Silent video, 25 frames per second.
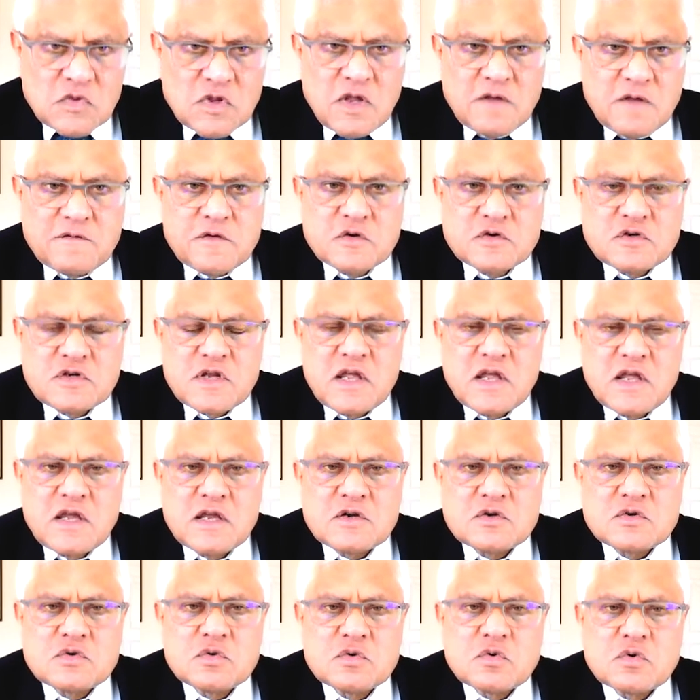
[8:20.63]
If you take
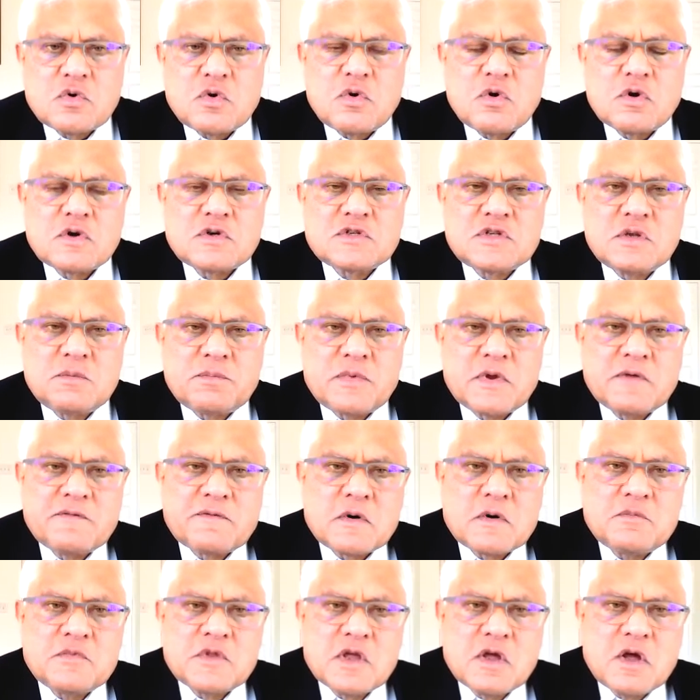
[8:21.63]
it to court simply
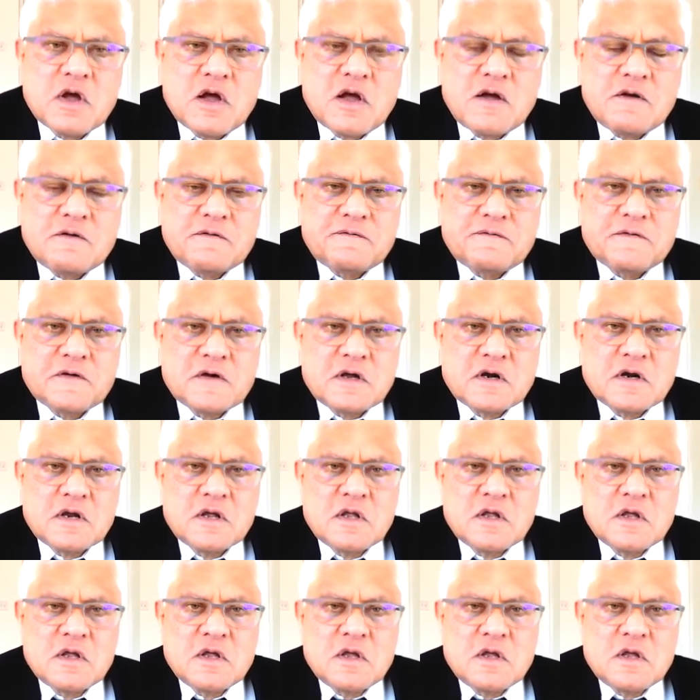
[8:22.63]
from the offer